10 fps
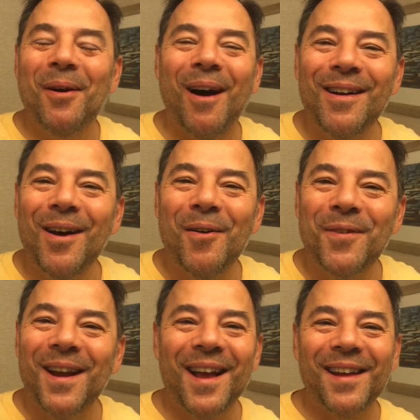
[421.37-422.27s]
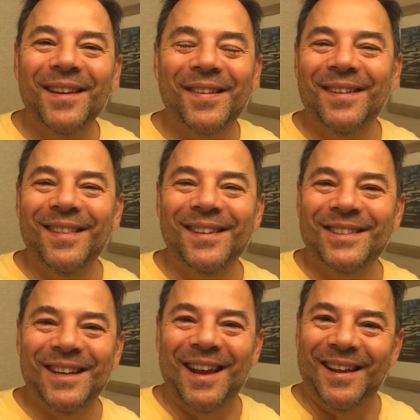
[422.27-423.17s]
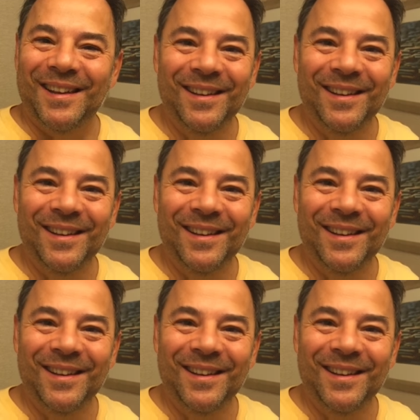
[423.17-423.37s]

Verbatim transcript: all hungover and I gotta listen to this shit.